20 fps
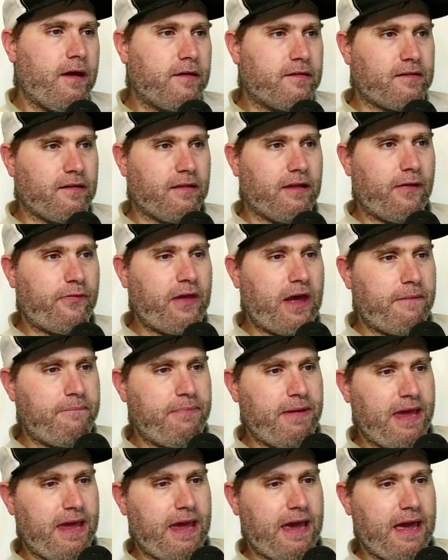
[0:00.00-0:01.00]
So let that
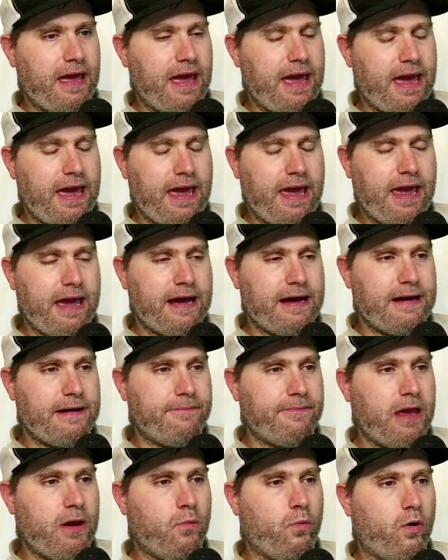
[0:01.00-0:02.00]
be a,
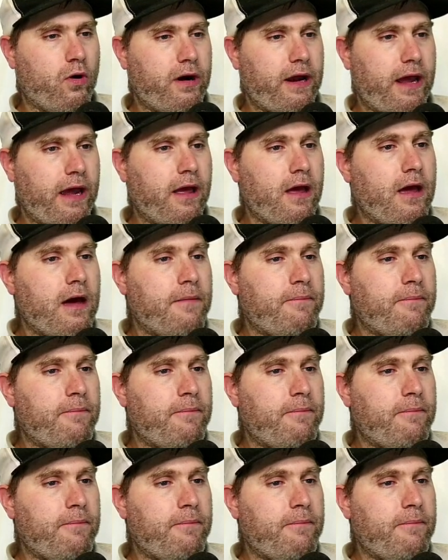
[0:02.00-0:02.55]
um, a warning.